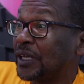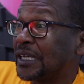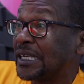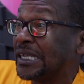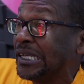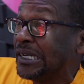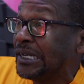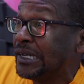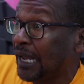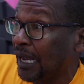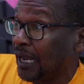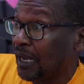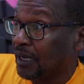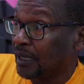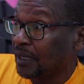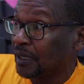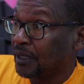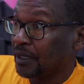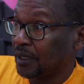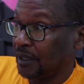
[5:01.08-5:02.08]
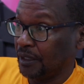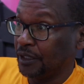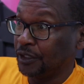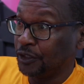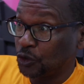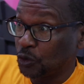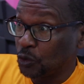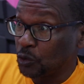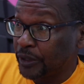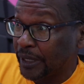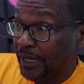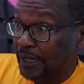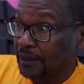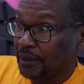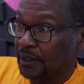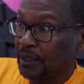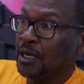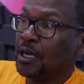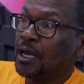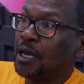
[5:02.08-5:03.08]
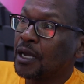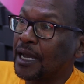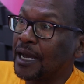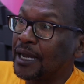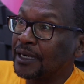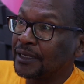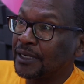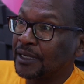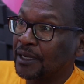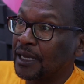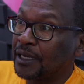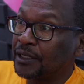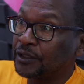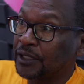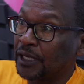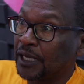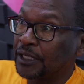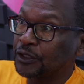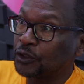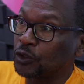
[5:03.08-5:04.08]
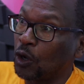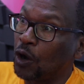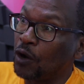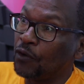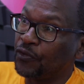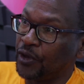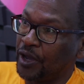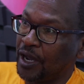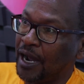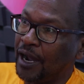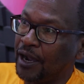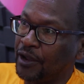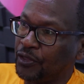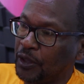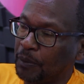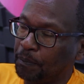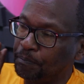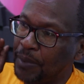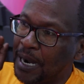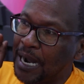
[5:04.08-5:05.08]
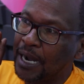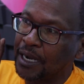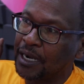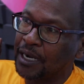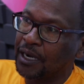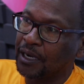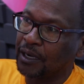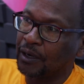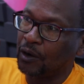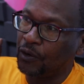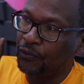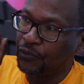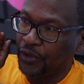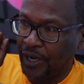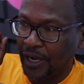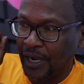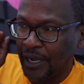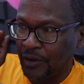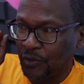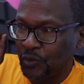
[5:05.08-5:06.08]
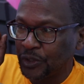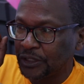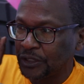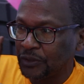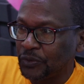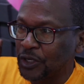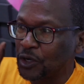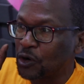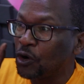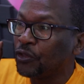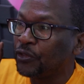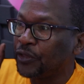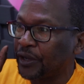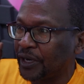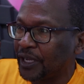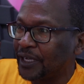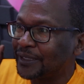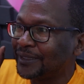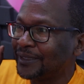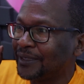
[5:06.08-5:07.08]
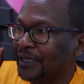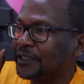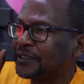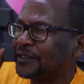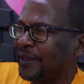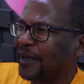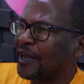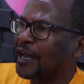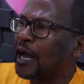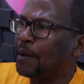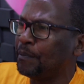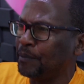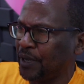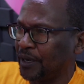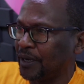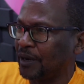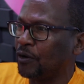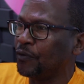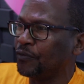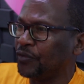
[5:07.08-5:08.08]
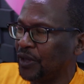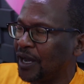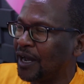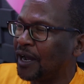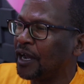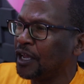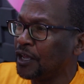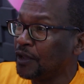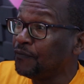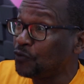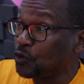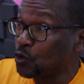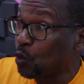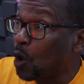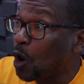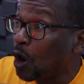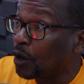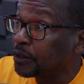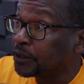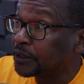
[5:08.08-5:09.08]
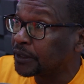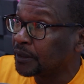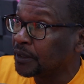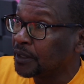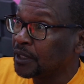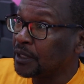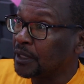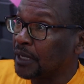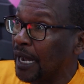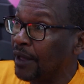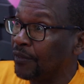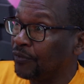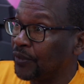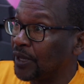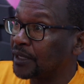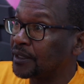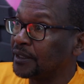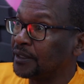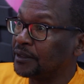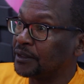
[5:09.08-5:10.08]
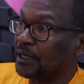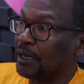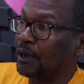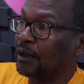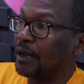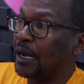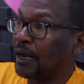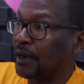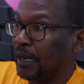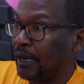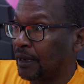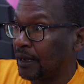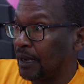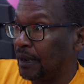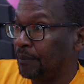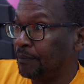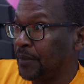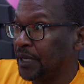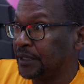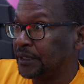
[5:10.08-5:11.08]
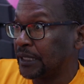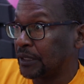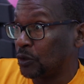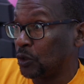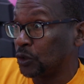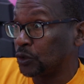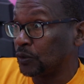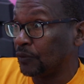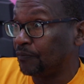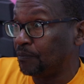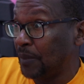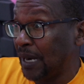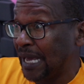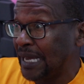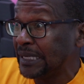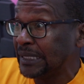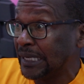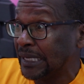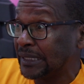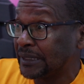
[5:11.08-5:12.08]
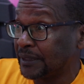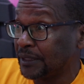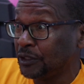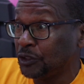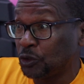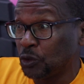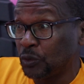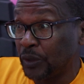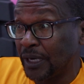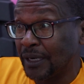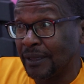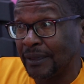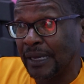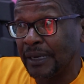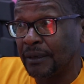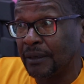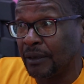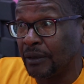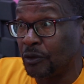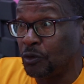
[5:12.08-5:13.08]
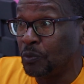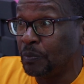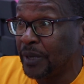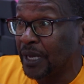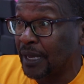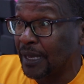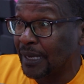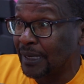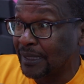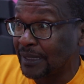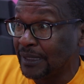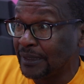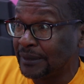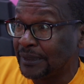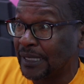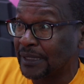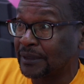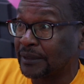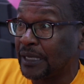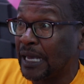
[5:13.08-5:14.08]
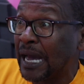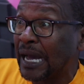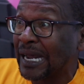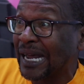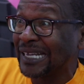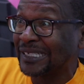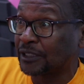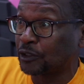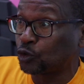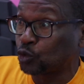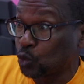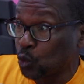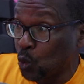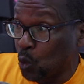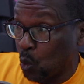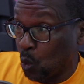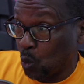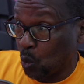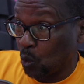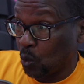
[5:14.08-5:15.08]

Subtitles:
the kidney in children, cancers of the eye, the back of the eye, which we call the retina. It's the camera of the eye, if you want, and that is a major cause of blindness in children, and that you may get kids as young as 2